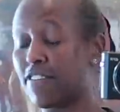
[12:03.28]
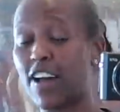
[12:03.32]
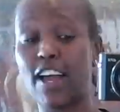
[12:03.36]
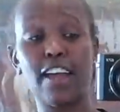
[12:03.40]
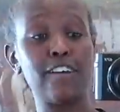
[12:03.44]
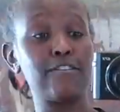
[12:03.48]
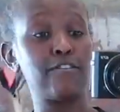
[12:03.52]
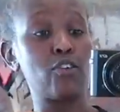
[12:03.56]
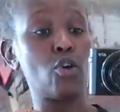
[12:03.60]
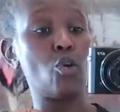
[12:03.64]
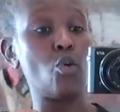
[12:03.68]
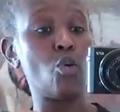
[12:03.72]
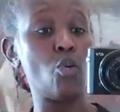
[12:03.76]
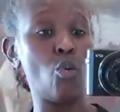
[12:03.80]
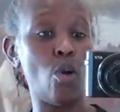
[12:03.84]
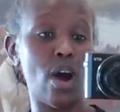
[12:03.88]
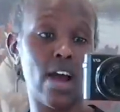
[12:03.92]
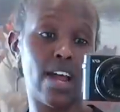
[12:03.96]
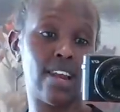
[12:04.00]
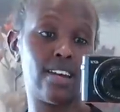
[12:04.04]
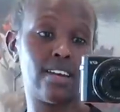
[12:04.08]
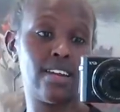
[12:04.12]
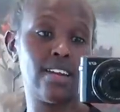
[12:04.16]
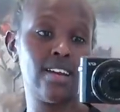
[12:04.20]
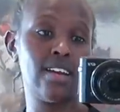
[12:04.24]

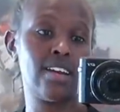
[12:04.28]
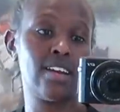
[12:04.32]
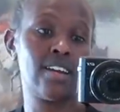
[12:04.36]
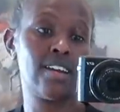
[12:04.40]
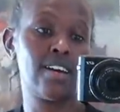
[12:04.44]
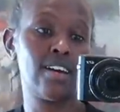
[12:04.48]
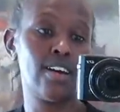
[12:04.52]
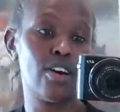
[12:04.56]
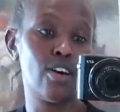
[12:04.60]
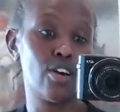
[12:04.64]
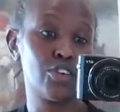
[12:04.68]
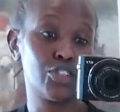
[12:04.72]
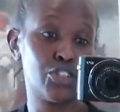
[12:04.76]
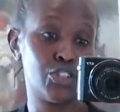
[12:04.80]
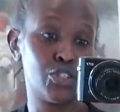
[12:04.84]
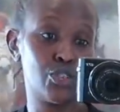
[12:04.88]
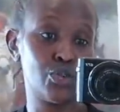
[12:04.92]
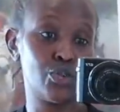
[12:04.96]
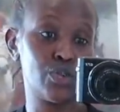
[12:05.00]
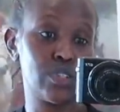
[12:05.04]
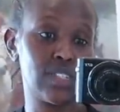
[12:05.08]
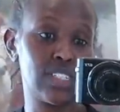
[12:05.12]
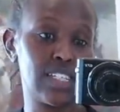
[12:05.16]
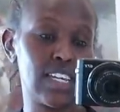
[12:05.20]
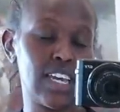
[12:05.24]
5:01,
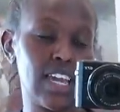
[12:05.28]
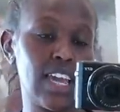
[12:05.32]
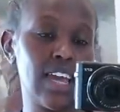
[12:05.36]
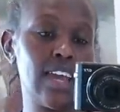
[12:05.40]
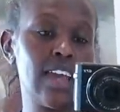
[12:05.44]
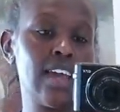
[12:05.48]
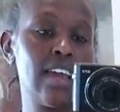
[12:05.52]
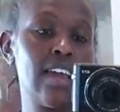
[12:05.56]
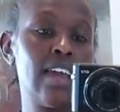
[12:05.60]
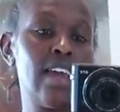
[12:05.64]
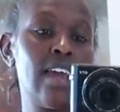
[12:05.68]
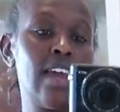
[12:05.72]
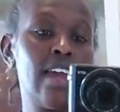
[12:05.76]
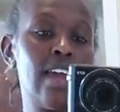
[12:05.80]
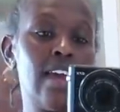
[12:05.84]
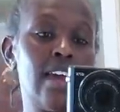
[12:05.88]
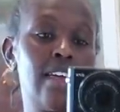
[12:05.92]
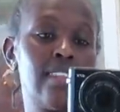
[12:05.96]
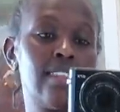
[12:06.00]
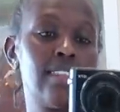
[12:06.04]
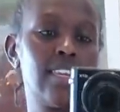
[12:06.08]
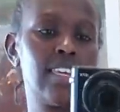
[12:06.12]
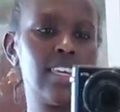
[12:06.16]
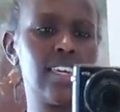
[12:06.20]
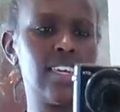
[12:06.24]
Tuesday,
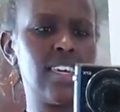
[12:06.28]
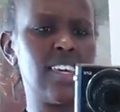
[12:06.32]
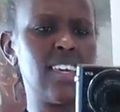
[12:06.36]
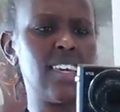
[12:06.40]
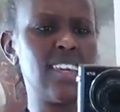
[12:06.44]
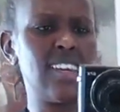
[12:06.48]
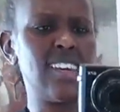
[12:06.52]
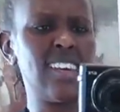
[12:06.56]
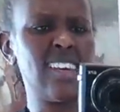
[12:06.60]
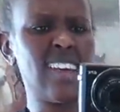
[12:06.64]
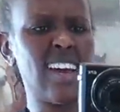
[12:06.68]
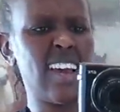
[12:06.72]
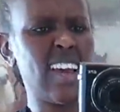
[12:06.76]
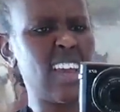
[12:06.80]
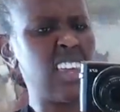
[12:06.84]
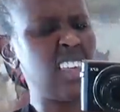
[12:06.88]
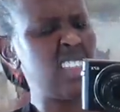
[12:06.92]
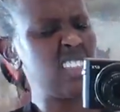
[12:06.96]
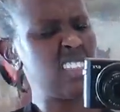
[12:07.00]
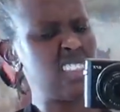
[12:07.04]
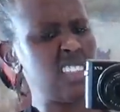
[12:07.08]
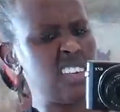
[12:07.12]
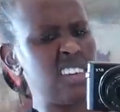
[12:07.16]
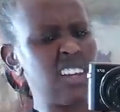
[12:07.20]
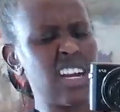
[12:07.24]
the
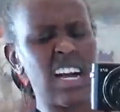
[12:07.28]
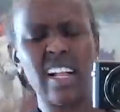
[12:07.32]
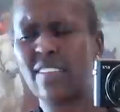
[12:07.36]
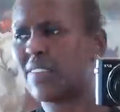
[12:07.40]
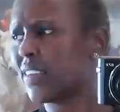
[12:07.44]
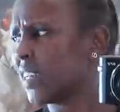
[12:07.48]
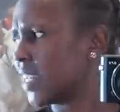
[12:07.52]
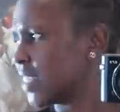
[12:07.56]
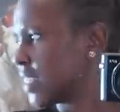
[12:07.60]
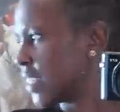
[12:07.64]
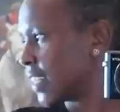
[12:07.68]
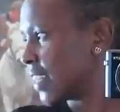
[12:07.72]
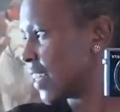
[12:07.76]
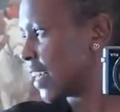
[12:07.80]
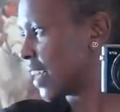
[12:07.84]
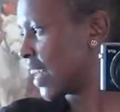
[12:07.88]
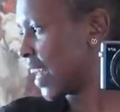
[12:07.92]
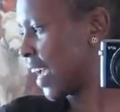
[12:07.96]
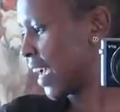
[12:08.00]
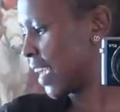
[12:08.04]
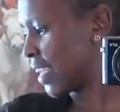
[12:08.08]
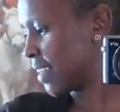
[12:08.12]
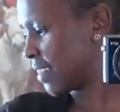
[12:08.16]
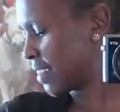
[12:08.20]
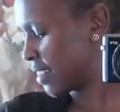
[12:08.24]
9th. Calvin, is it the
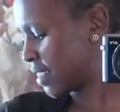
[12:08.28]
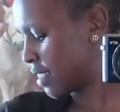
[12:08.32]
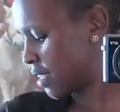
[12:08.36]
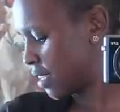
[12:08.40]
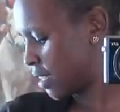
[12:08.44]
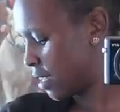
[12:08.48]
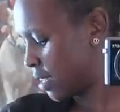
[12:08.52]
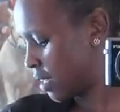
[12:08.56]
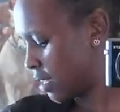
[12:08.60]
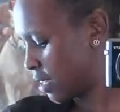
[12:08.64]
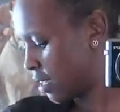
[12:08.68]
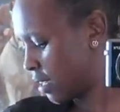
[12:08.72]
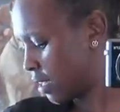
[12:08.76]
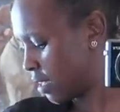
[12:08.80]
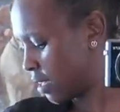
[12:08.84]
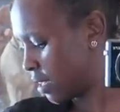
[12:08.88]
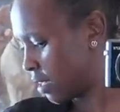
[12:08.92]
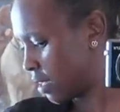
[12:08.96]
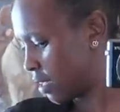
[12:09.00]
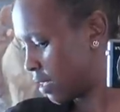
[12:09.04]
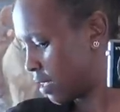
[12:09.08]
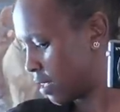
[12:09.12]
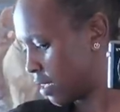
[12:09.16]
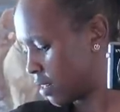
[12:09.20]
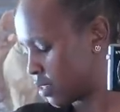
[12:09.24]
9th?
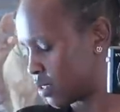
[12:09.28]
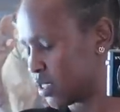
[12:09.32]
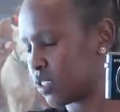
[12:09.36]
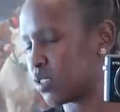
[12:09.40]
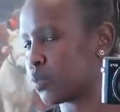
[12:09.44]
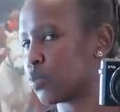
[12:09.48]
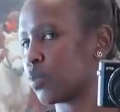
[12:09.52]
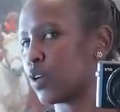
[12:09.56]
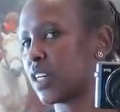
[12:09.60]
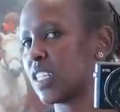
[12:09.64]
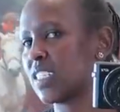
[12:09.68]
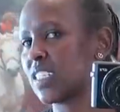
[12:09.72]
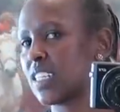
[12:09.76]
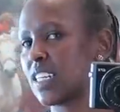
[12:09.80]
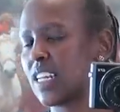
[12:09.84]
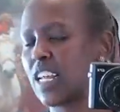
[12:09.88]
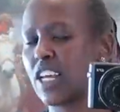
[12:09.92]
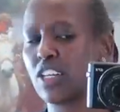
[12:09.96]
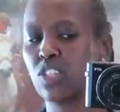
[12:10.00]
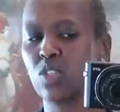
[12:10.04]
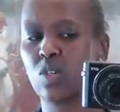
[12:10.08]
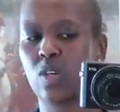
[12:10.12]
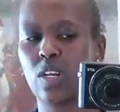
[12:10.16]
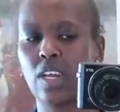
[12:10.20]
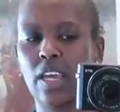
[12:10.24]
Huh? What is the
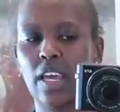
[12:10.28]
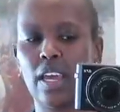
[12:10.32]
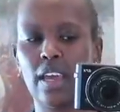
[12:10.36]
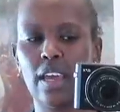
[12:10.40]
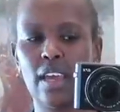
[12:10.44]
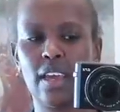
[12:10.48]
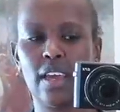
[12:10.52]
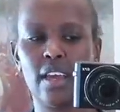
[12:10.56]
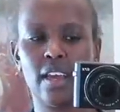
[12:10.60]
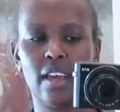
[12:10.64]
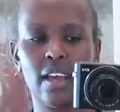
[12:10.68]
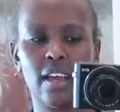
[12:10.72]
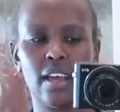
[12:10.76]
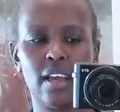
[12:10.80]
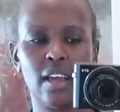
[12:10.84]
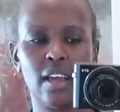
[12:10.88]
date today?